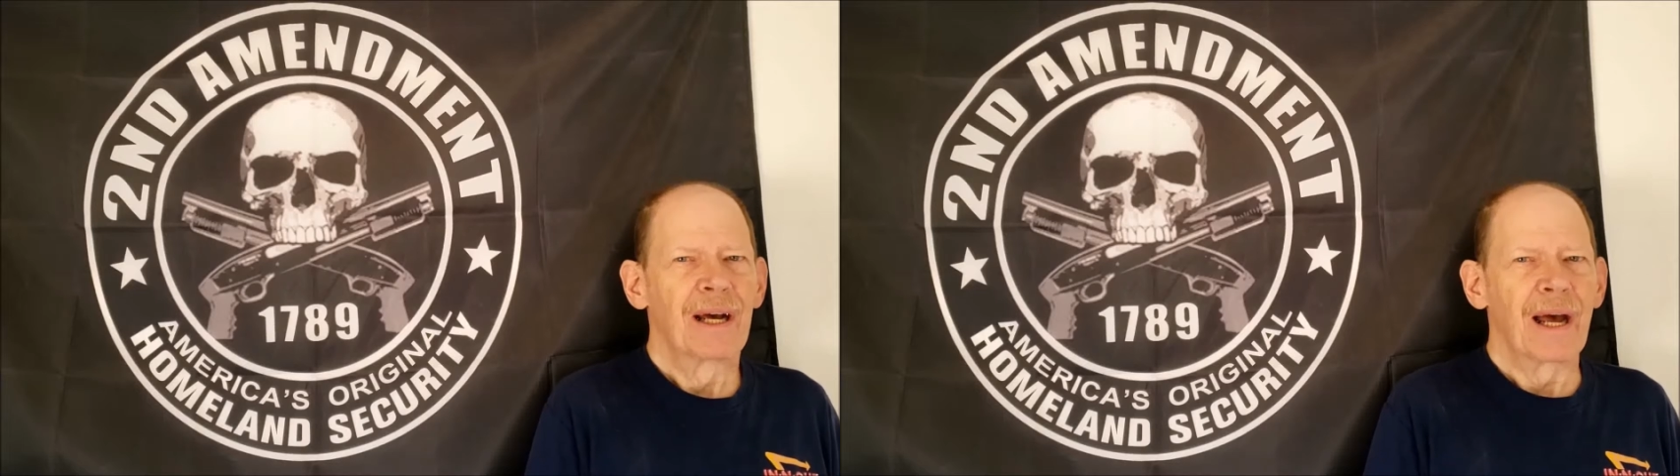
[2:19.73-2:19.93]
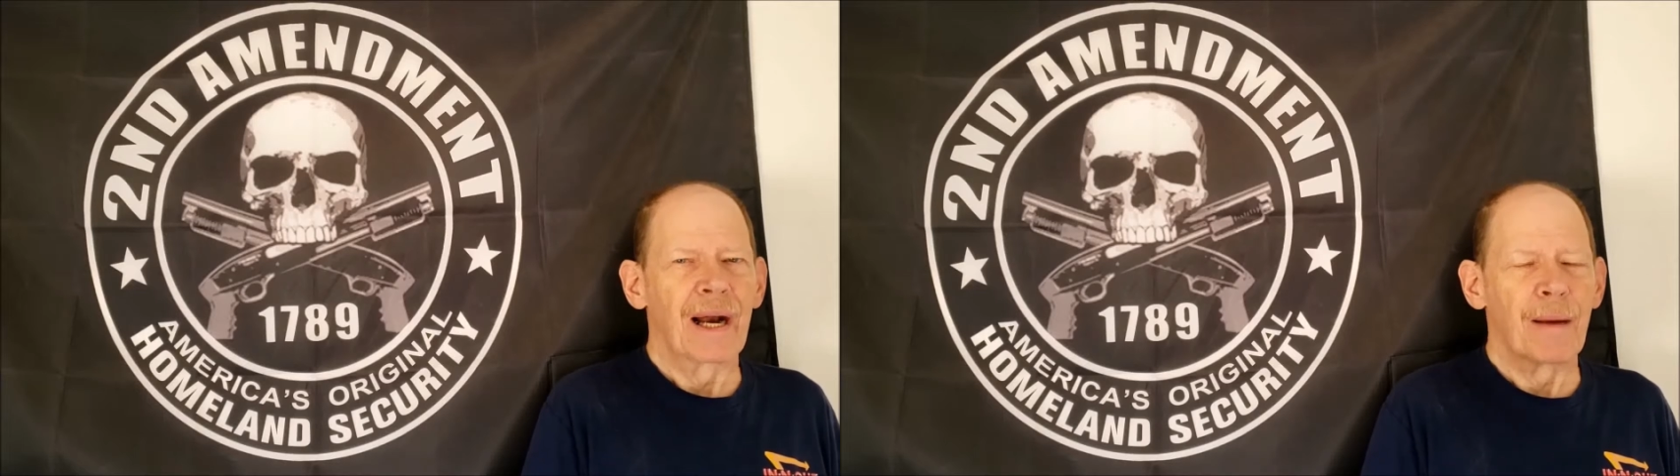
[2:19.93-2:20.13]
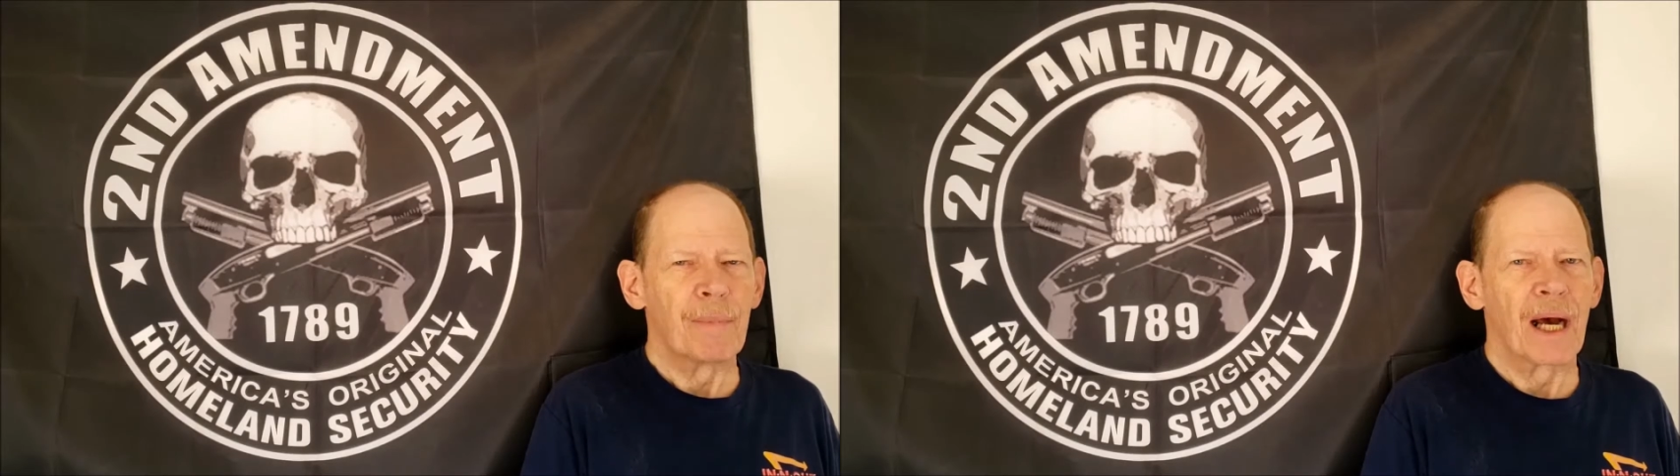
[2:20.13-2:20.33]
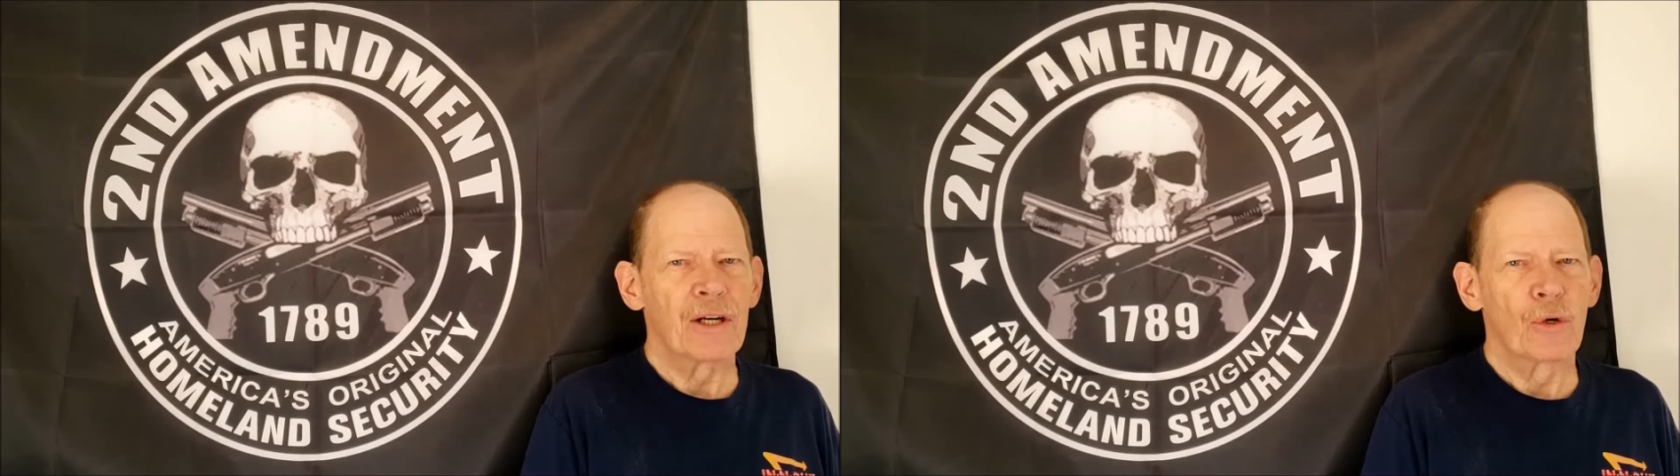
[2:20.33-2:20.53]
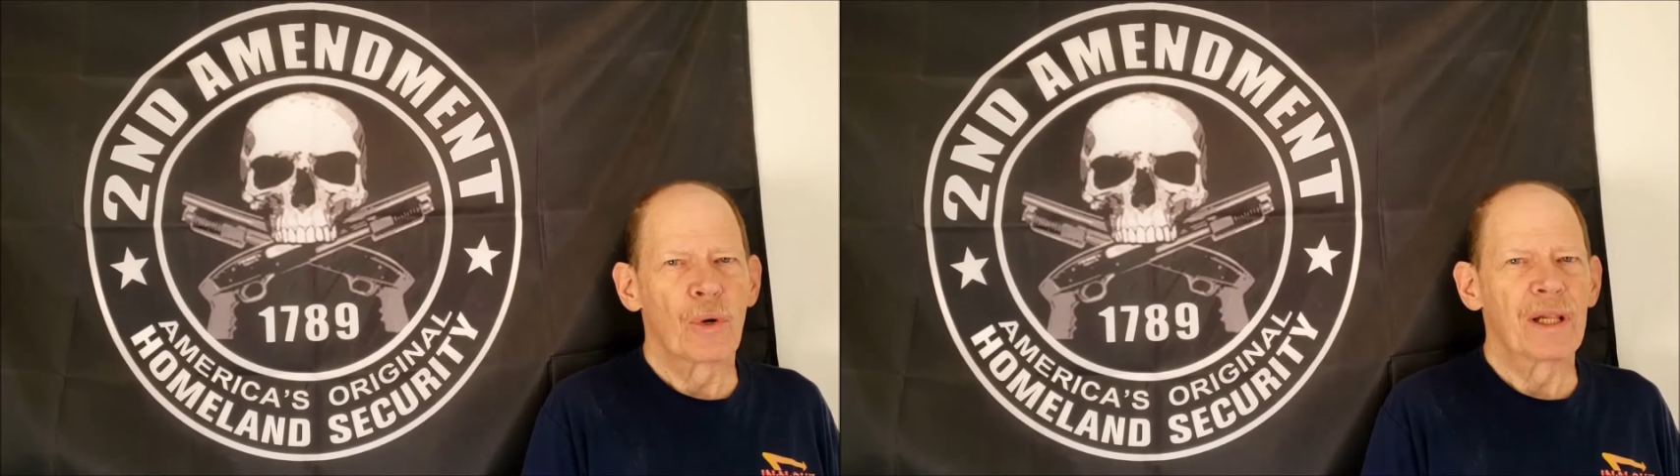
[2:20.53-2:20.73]
and I'm not
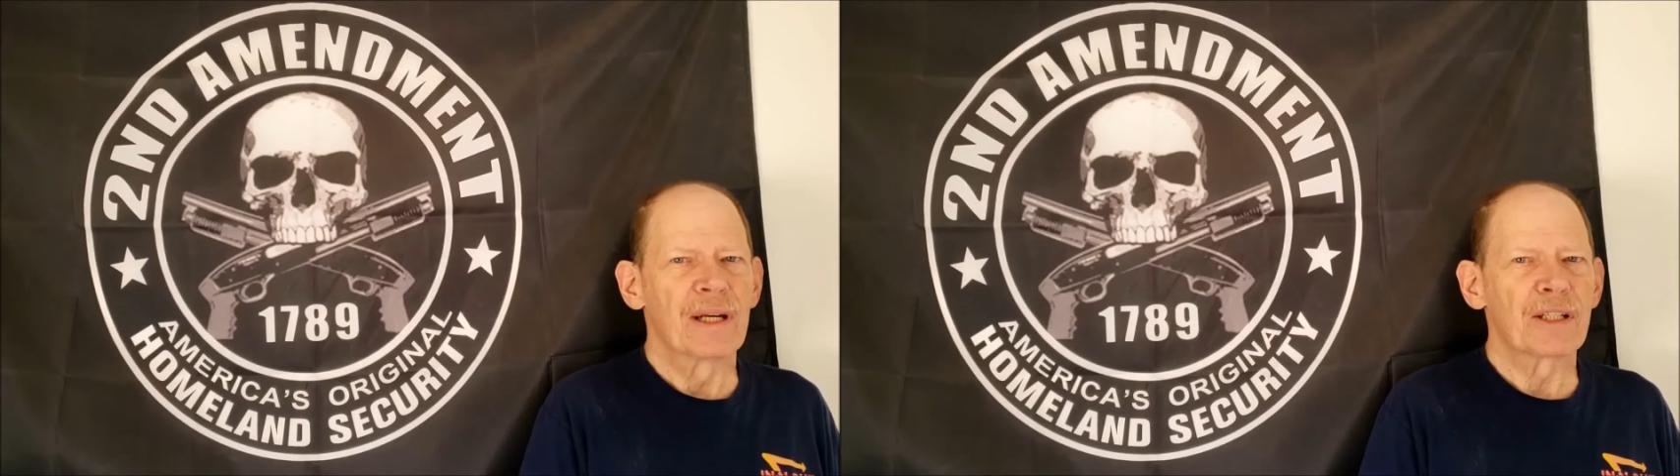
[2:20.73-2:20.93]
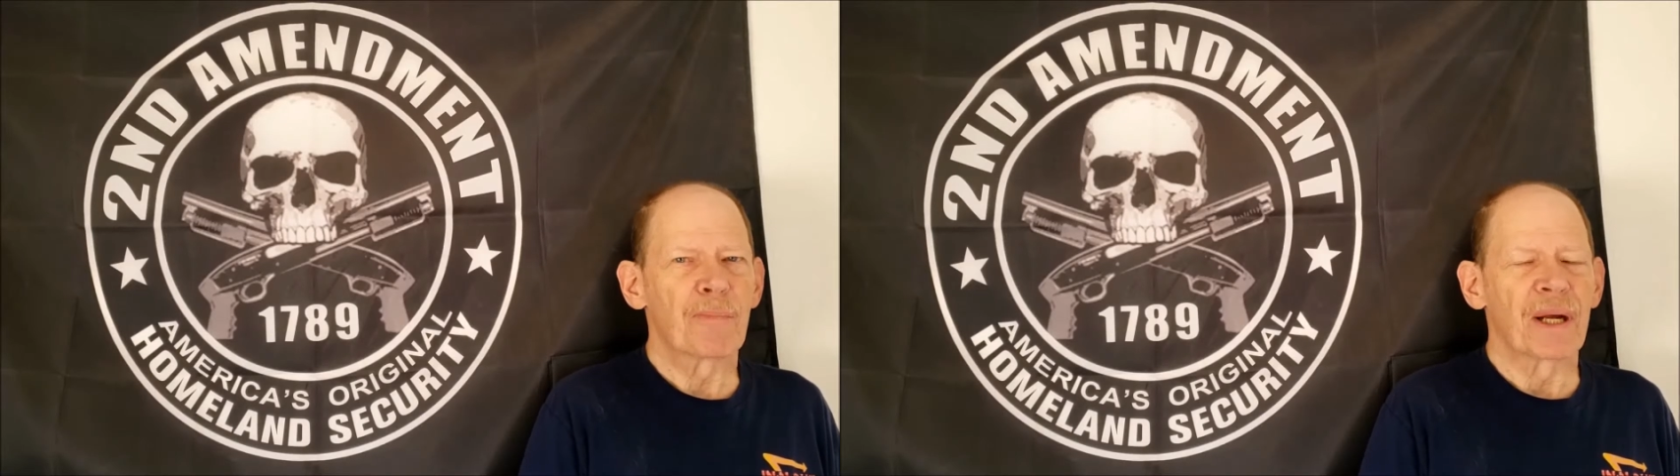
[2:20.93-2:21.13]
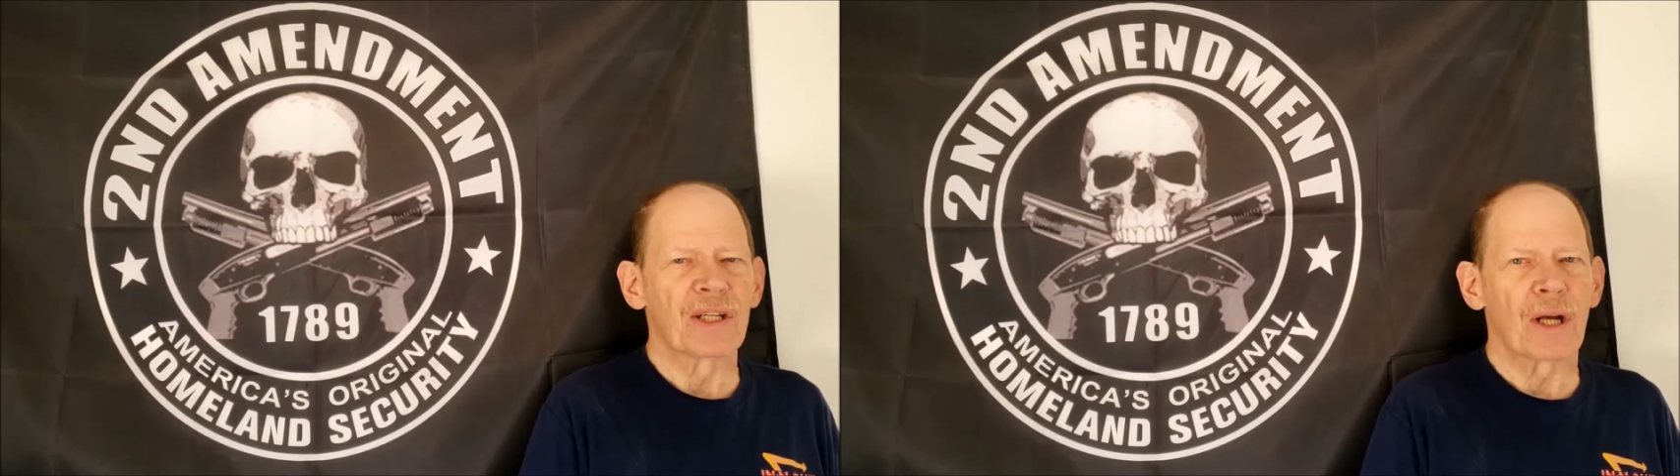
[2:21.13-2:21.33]
doing this because